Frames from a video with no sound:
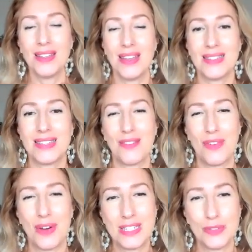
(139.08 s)
It's like
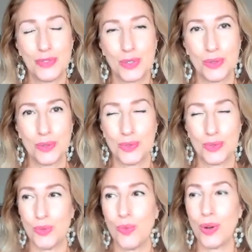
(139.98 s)
very difficult
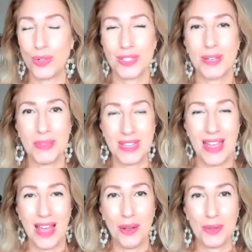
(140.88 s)
to watch somebody
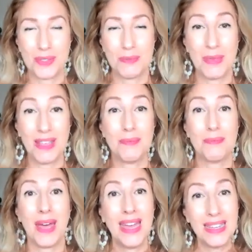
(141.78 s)
else be in
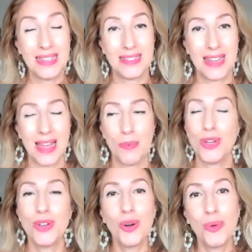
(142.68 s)
pain. And we
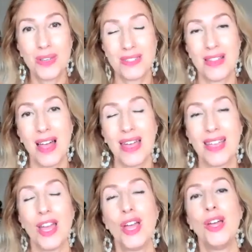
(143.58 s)
know what it's like
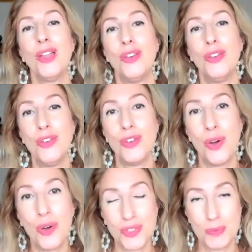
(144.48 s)

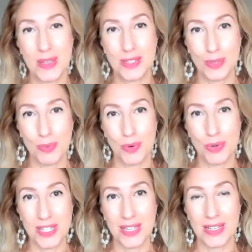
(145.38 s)
not to be
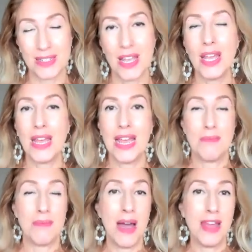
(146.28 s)
supported. It
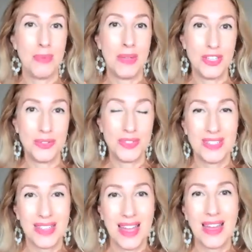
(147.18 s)
might have been you
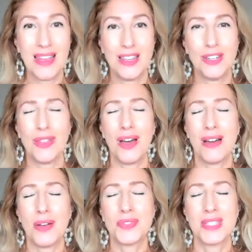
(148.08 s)
didn't get, the
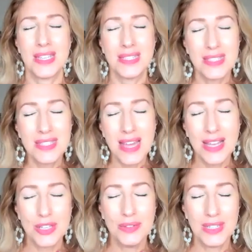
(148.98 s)
hugs and kisses
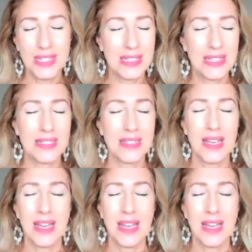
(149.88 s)
that you needed,